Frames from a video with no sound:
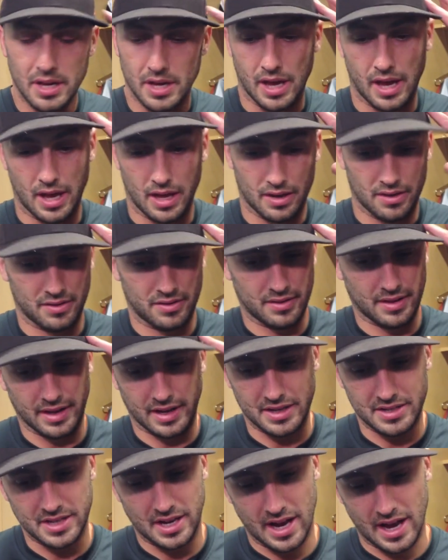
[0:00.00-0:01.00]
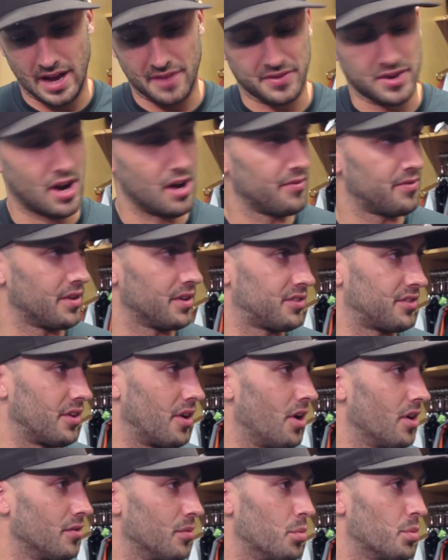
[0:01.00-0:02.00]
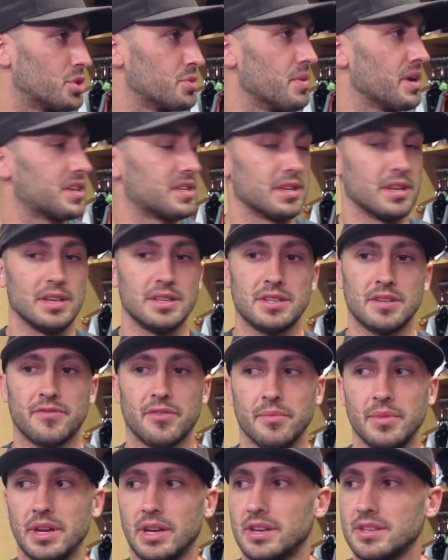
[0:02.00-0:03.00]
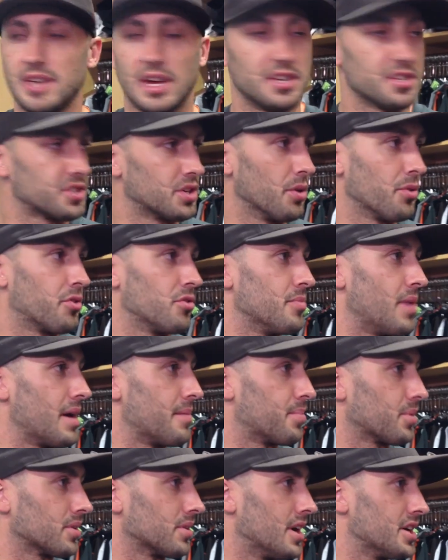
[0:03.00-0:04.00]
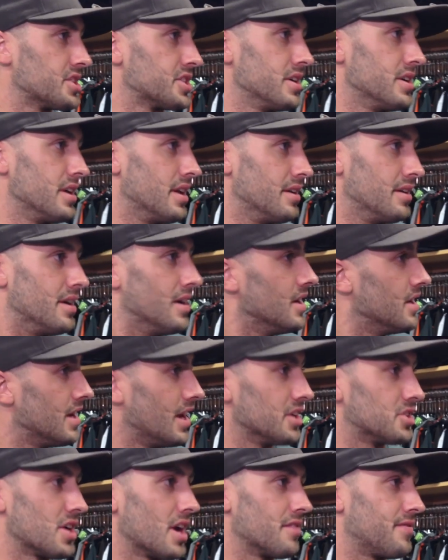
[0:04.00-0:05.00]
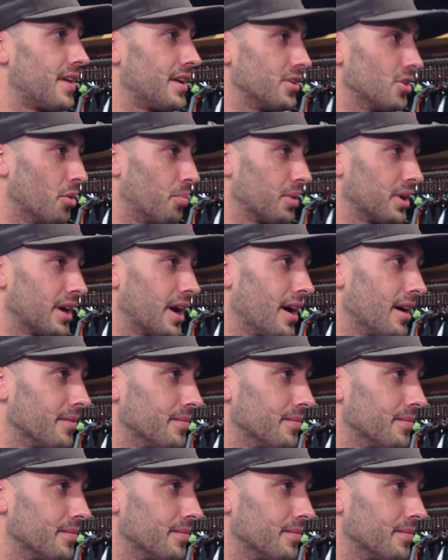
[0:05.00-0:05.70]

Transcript: And like I said, I have confidence in all of them, which makes it easy for me because I just go through my progression and try to find the open guy.